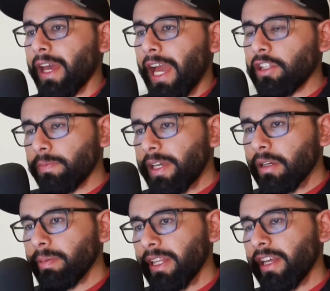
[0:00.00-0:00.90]
And to be
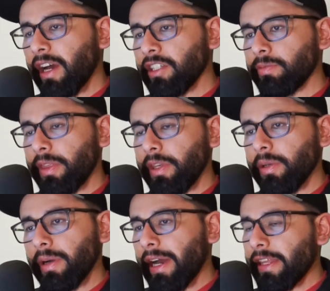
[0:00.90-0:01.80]
completely honest with
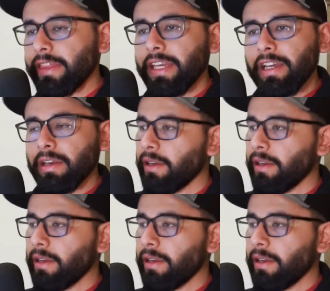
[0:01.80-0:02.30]
you, I think